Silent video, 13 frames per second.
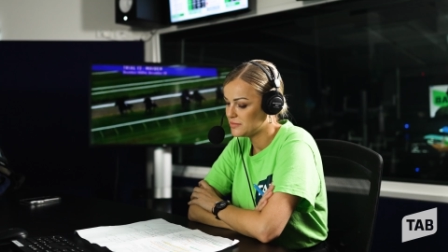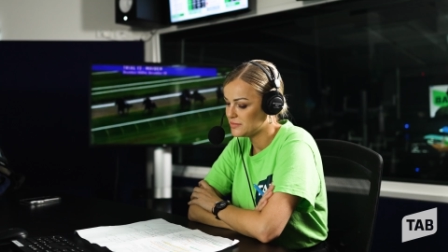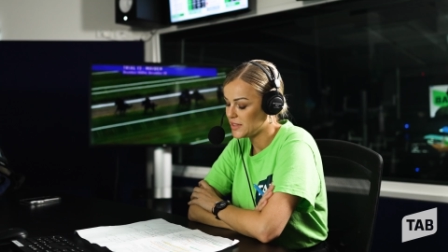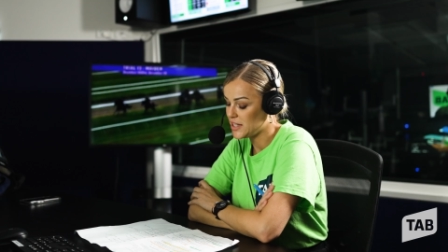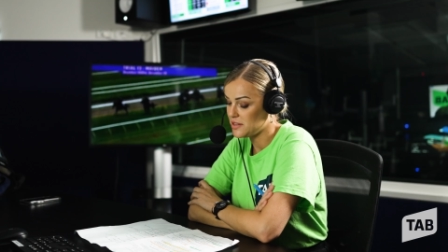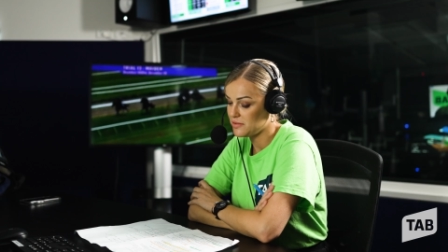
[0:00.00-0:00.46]

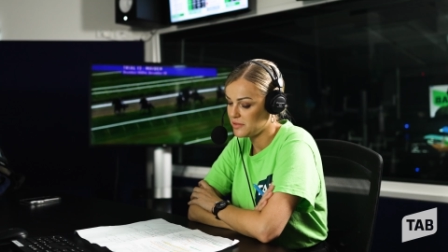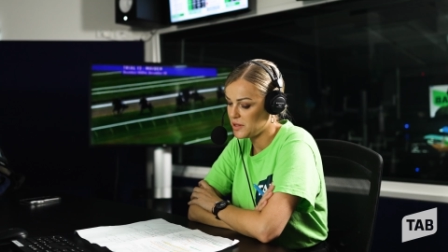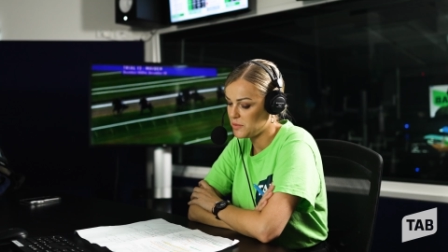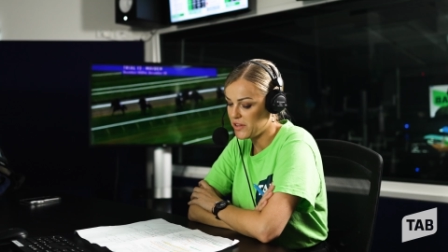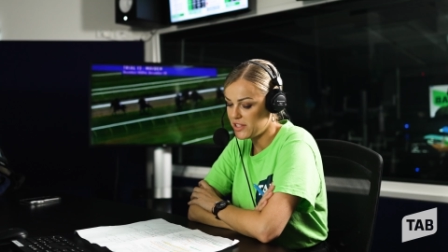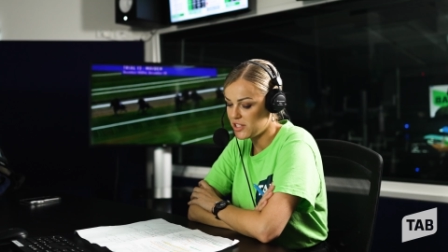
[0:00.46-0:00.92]
And
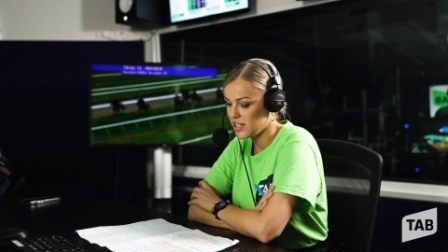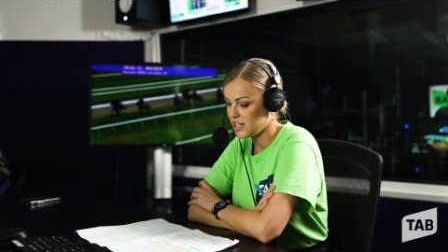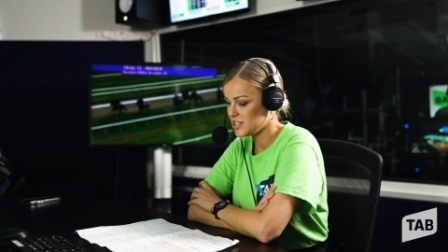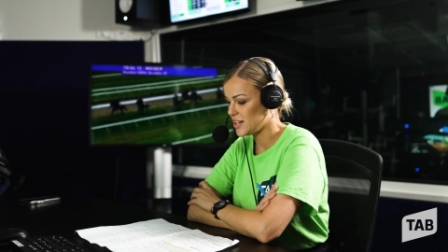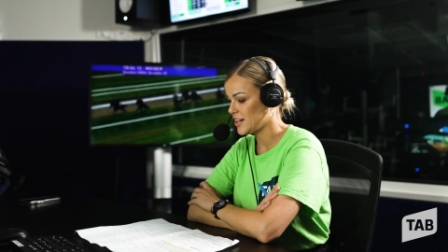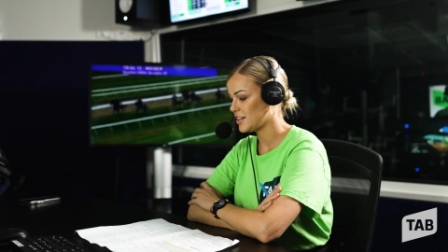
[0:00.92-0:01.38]
he won the
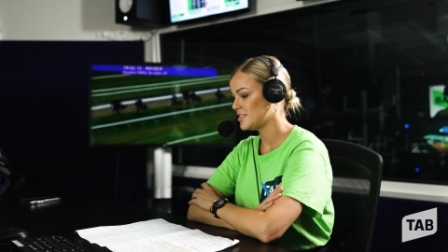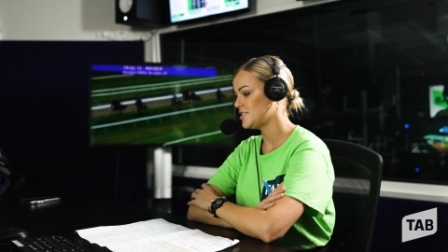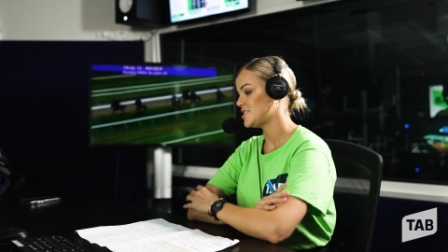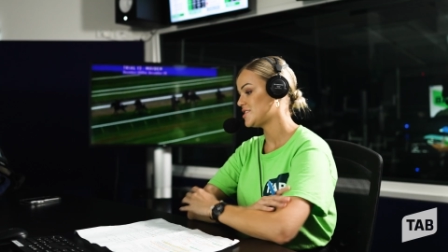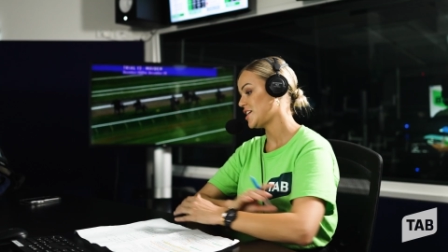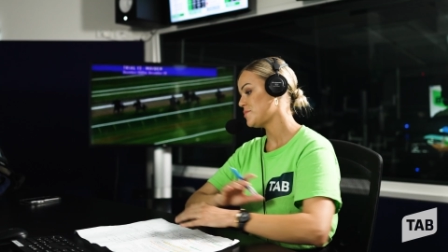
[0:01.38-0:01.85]
JJ
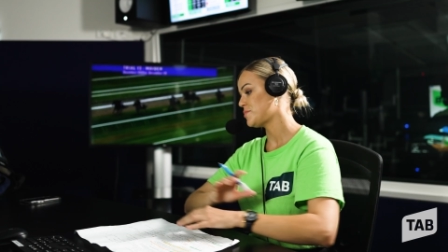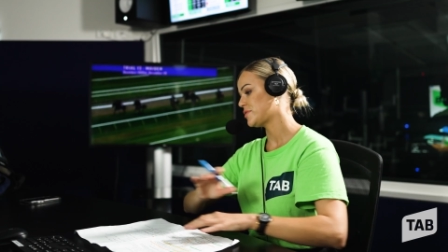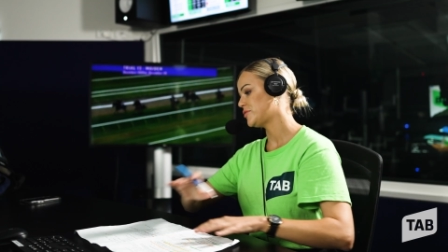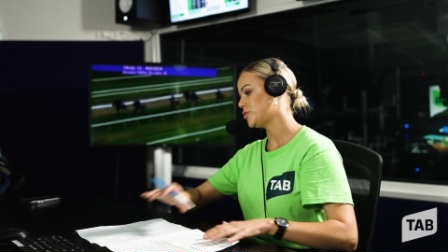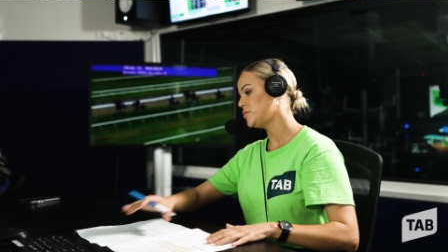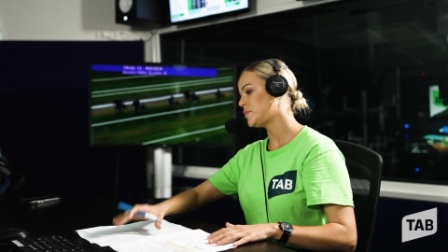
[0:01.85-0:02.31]
Atkins. He's done it
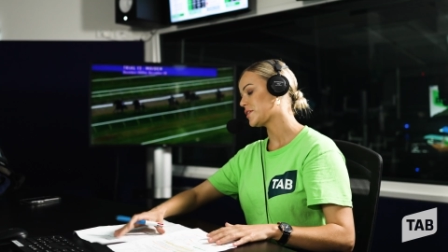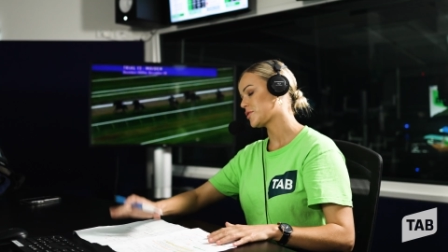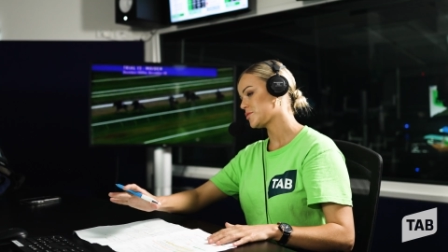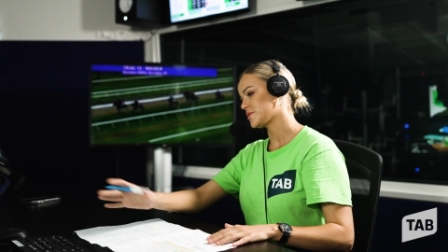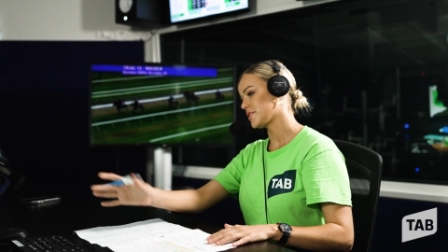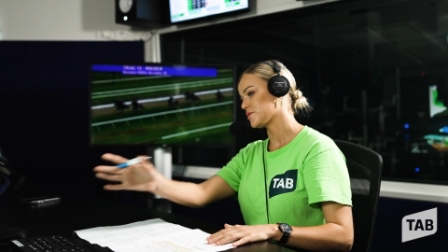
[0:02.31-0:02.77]
before, but of
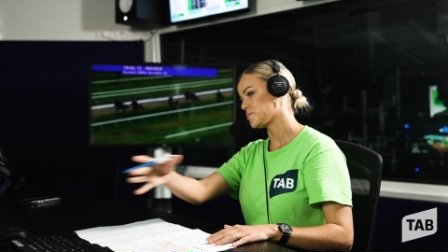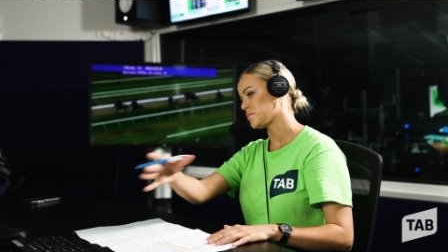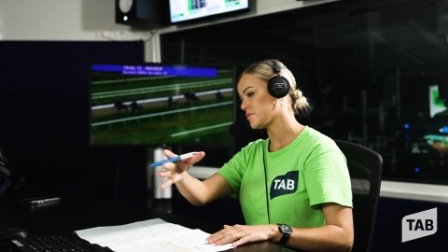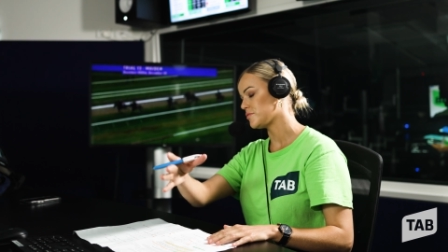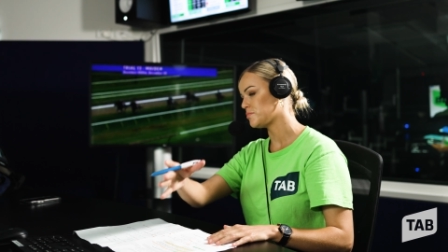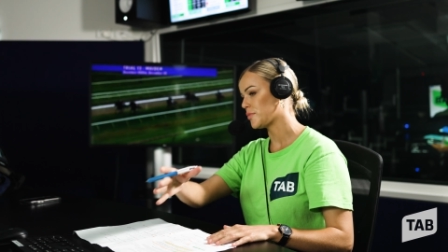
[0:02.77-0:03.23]
course that was
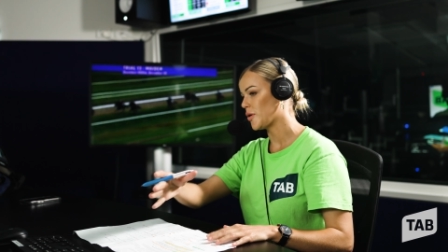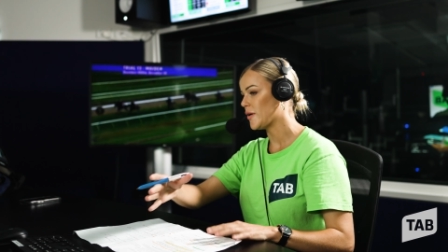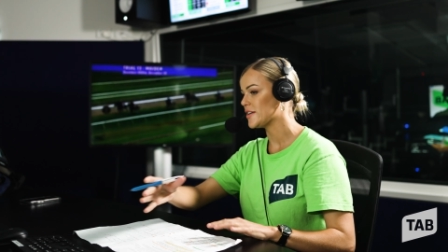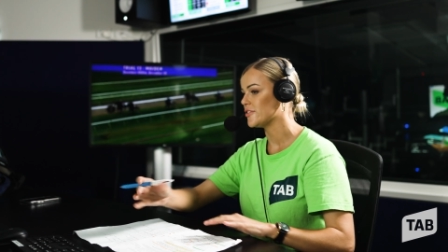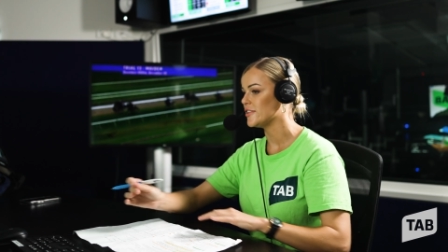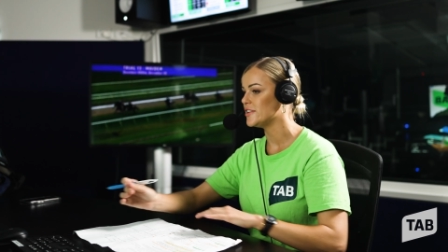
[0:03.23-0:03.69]

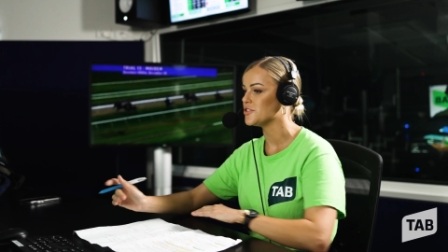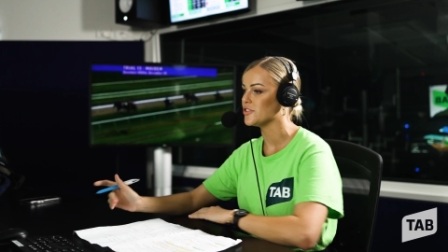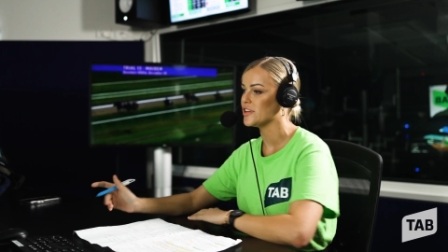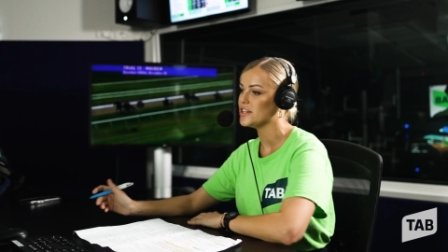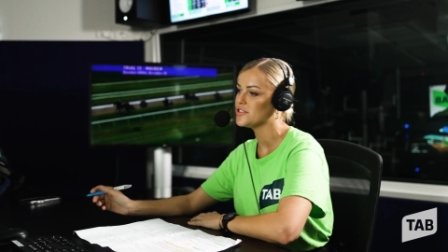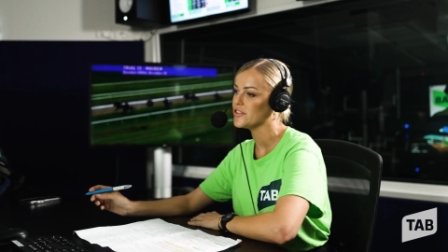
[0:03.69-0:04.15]
prior
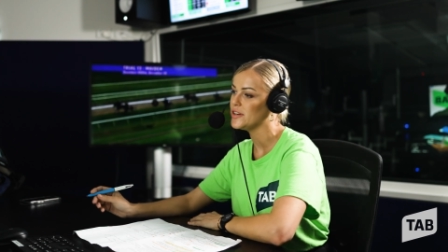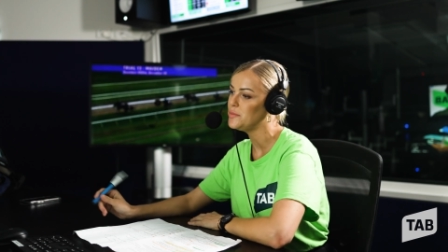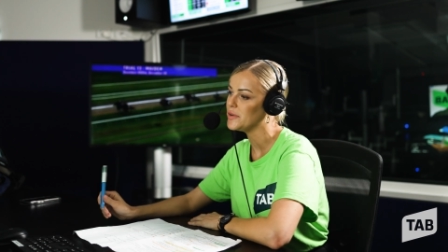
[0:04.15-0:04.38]
to injury.